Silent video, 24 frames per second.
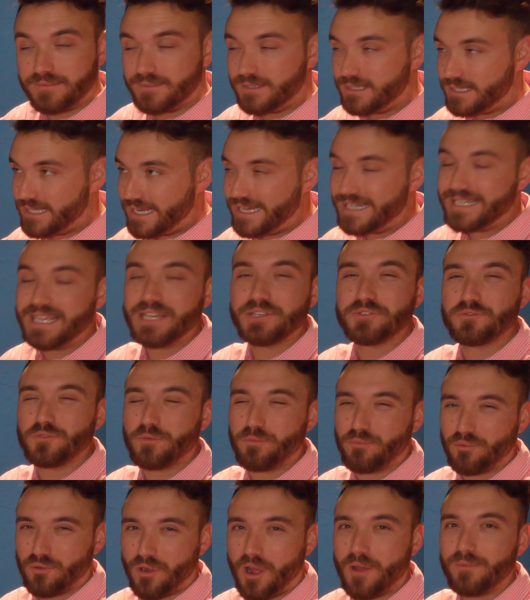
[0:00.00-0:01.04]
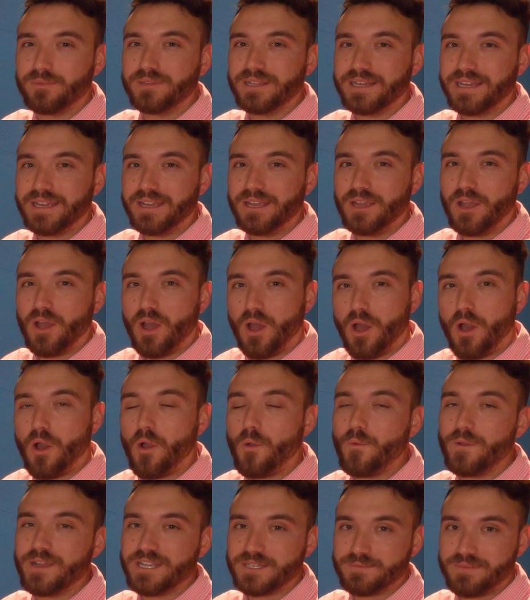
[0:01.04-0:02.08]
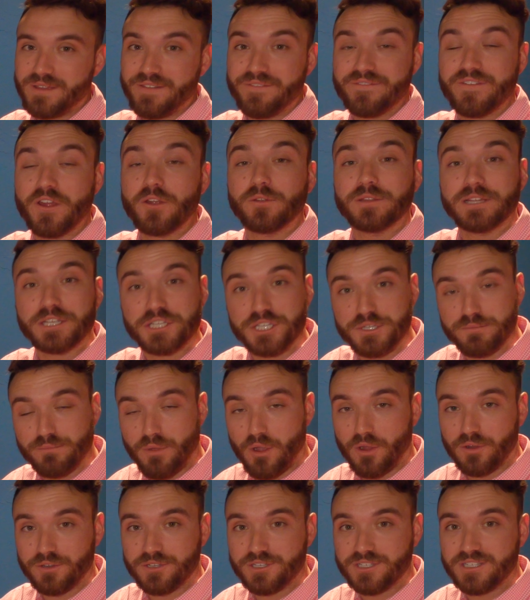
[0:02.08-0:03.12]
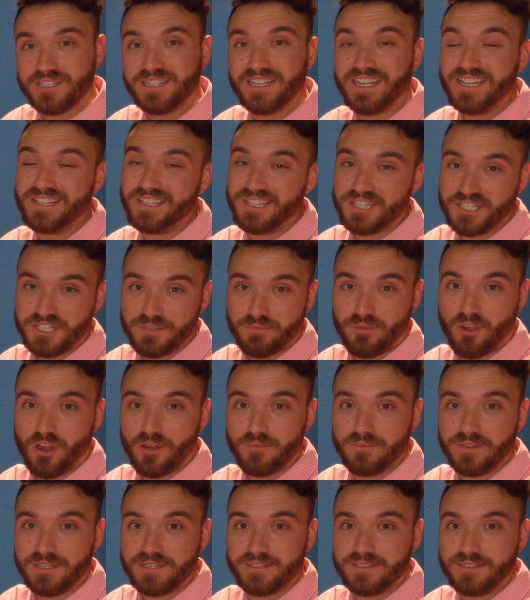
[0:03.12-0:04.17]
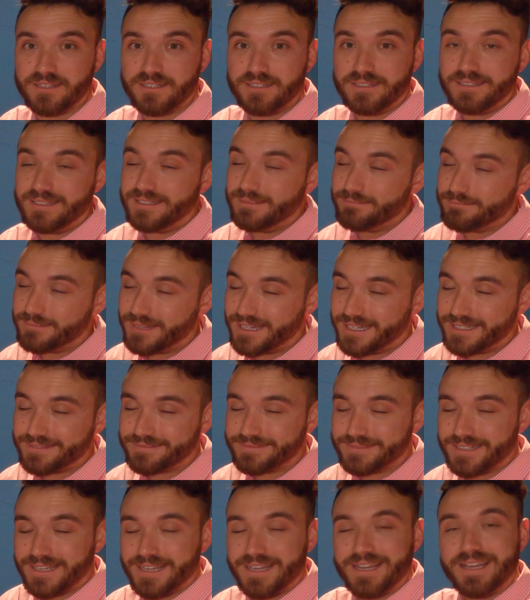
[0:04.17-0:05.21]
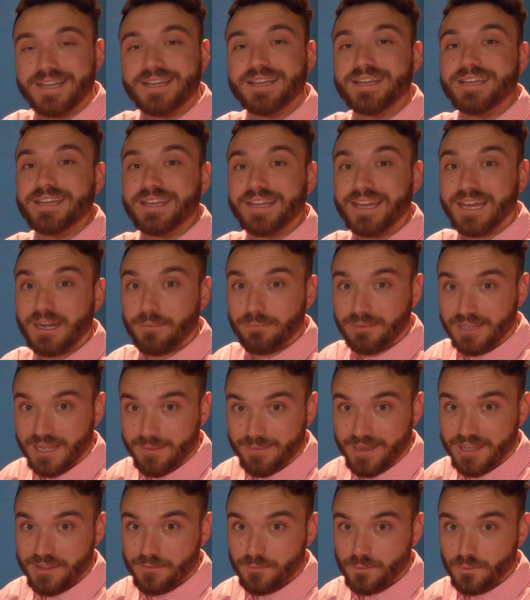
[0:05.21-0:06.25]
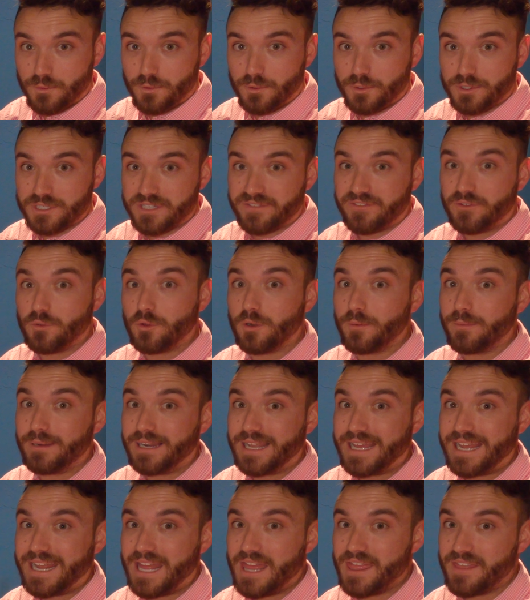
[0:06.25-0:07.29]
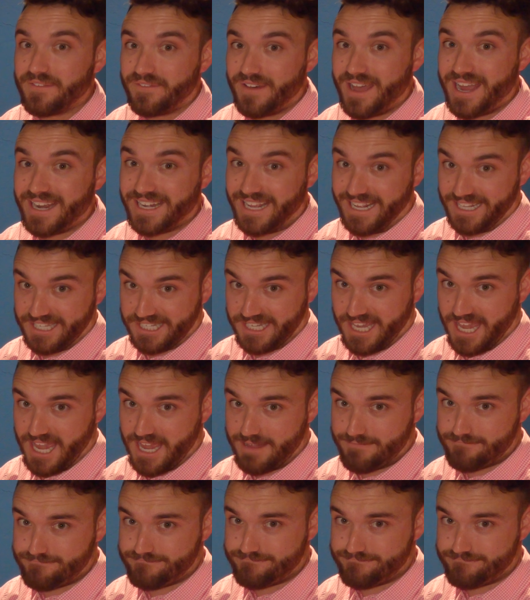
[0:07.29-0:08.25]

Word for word: Details will probably always be fairly sparse in this department. But you gotta play by the rules if you wanna play the finance game.